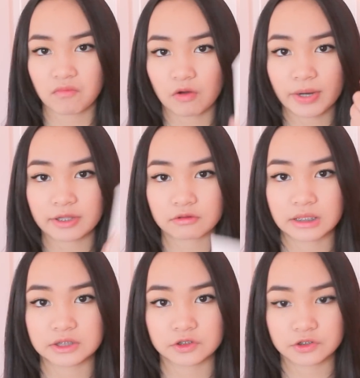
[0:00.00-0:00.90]
a regular
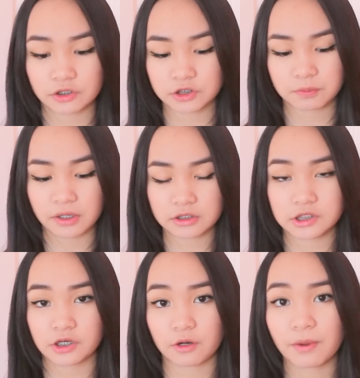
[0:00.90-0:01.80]
cleanser, so you just put it
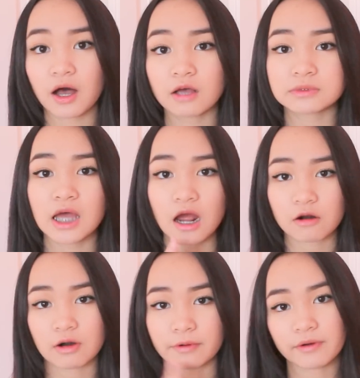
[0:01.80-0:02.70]
into your palms,
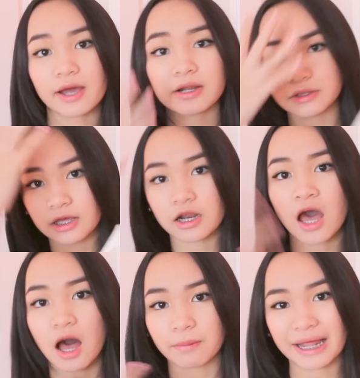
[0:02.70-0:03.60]
rub it around, and then
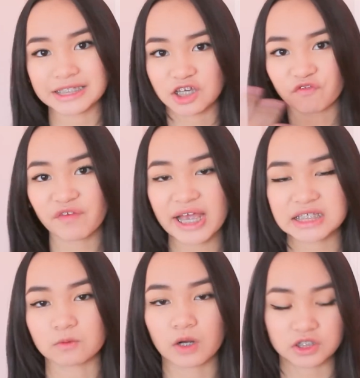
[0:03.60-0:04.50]
apply it to your
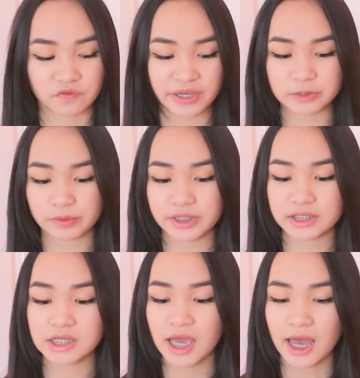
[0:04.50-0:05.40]
face and wash your face with
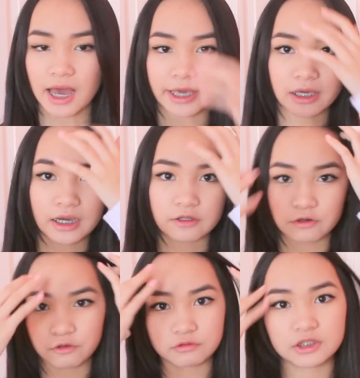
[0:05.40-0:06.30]
it. I
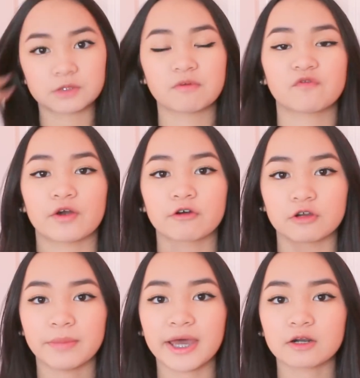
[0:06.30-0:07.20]
either use this before I
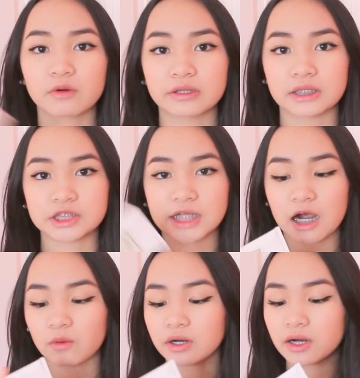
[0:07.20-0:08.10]
go to bed or in the
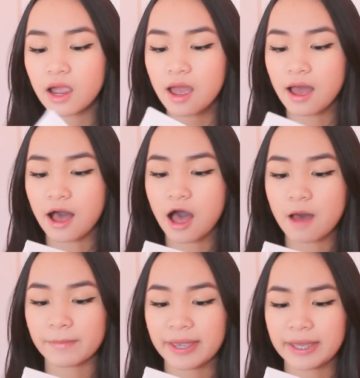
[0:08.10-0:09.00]
shower,
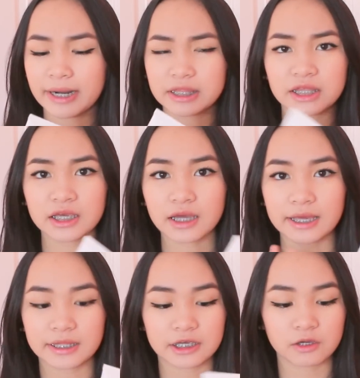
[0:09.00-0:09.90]
um, and I think
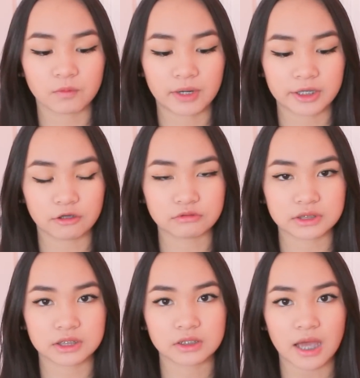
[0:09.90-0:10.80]
I like it when I
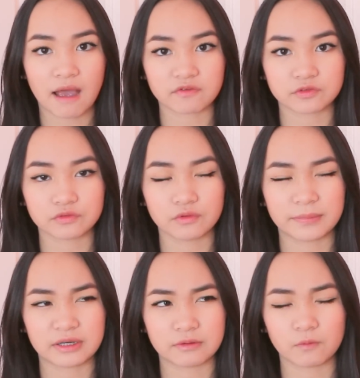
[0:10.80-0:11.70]
use it after I
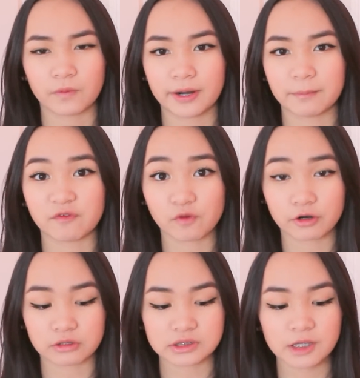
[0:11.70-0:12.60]
mean when, before I
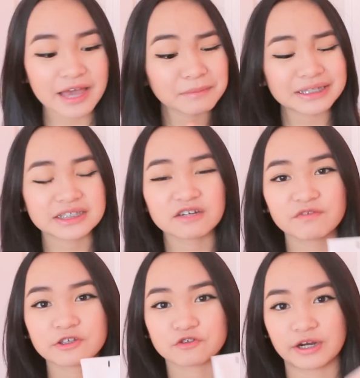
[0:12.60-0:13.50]
go to sleep, and my skin
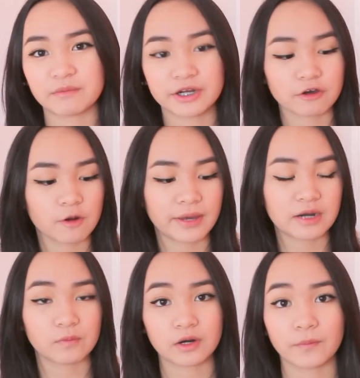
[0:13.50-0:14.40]
feels great when I go to
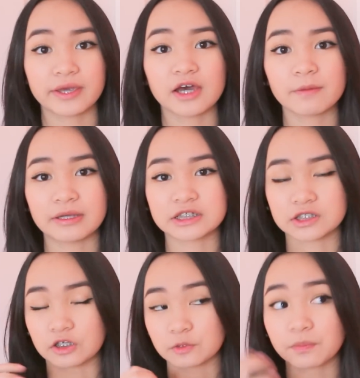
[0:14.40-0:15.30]
bed, and when I wake up it
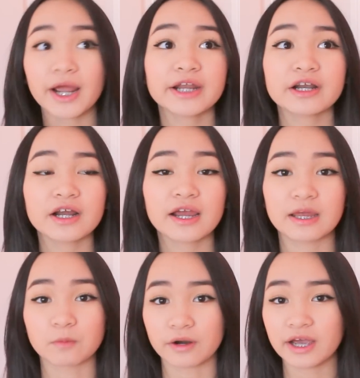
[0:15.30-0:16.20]
just looks brighter
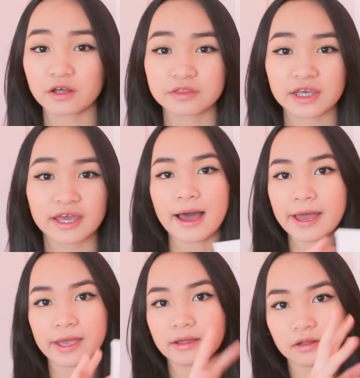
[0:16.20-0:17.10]
and more healthy.
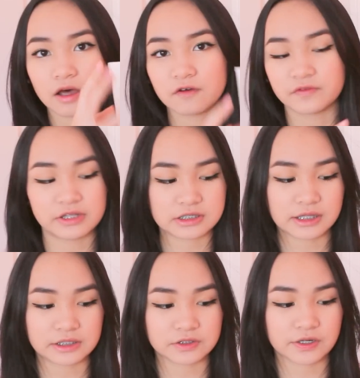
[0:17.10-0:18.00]
I love this
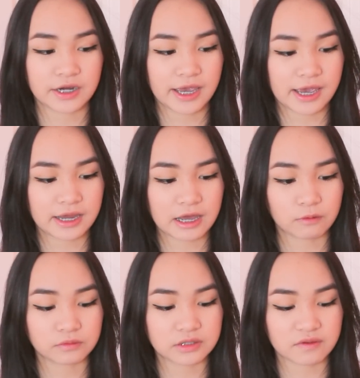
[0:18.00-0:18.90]
cleanser, and I
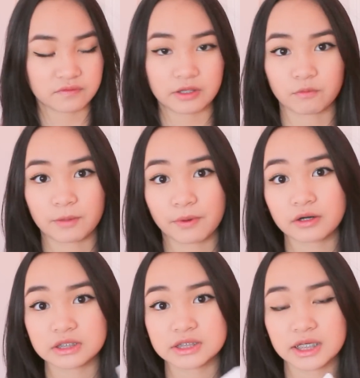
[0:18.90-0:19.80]
will definitely
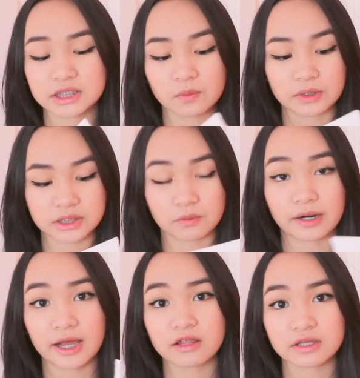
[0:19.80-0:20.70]
repurchase it once I
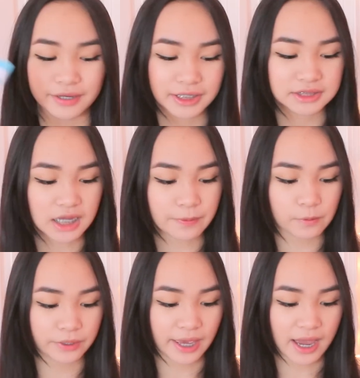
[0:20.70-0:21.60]
run out of this. Next
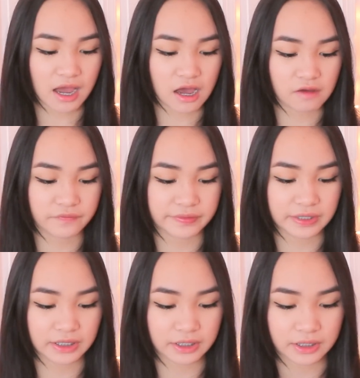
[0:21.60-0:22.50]
up, we have
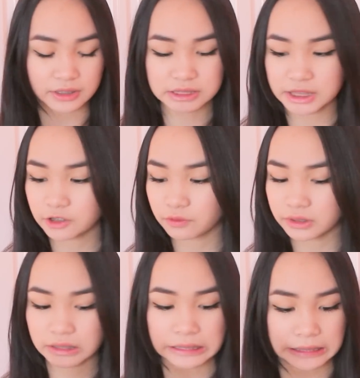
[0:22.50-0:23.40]
the
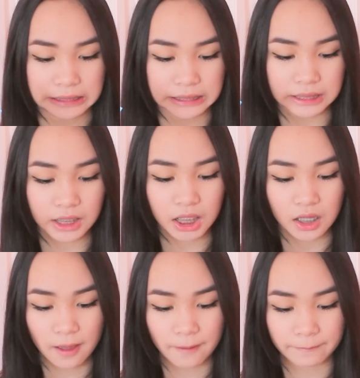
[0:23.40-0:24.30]
Secret Key
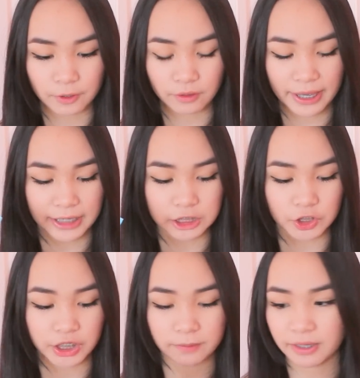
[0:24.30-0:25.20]
milk hand
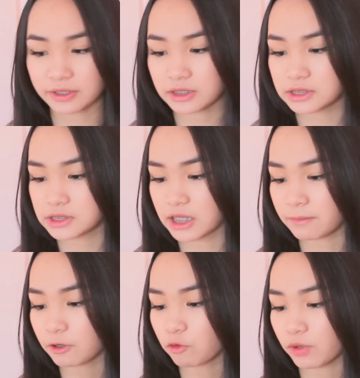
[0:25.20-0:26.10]
cream, and this is the
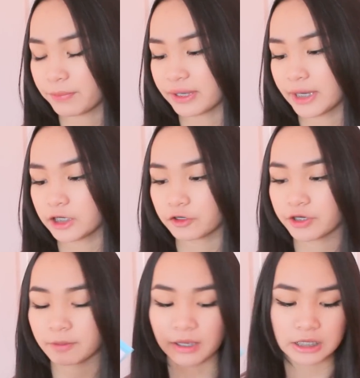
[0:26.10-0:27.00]
milk whipping hand
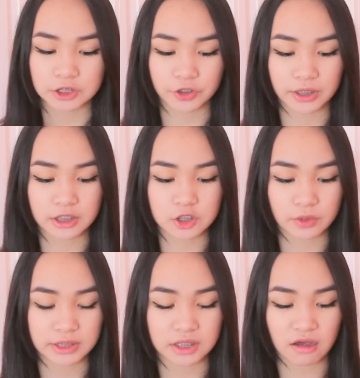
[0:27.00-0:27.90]
cream. So you get the
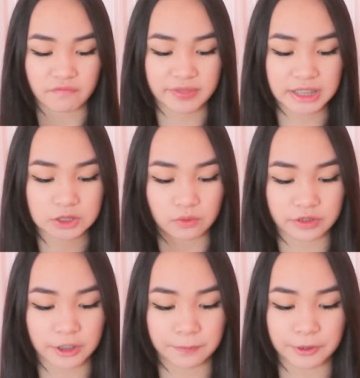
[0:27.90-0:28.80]
choice of this
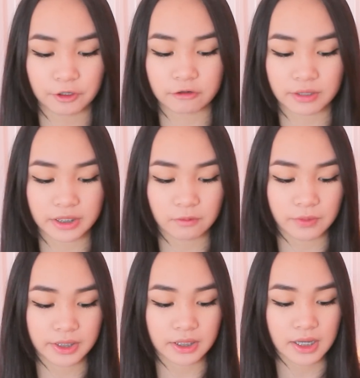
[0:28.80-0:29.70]
or the beauty credit
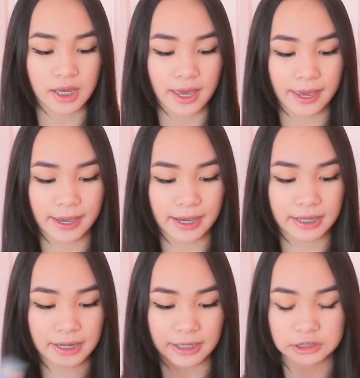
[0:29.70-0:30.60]
one,
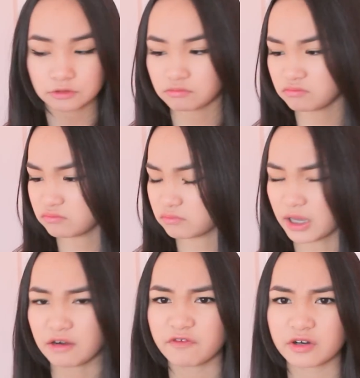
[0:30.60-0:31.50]
and I
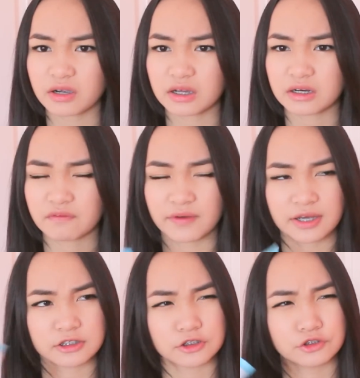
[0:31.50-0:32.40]
I forgot if I
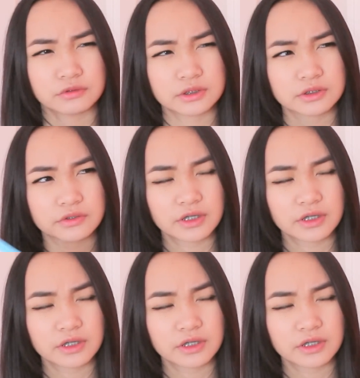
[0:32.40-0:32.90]
got to choose this or